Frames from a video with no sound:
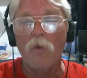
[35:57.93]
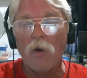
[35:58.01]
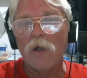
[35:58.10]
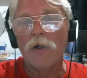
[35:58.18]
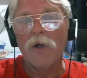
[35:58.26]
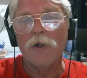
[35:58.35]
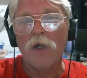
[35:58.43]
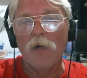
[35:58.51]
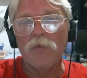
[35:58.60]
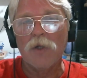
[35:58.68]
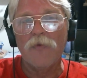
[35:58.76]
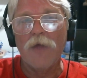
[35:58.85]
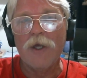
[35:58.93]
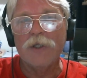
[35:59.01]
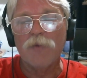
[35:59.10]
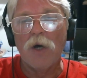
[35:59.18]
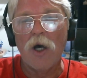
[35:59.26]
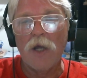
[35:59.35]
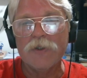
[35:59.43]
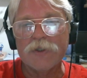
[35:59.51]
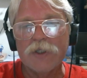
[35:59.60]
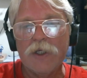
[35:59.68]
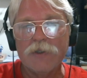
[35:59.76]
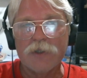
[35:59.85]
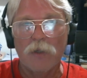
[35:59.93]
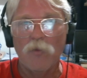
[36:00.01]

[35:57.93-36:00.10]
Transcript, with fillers: working on a couple of things behind the scenes. I'm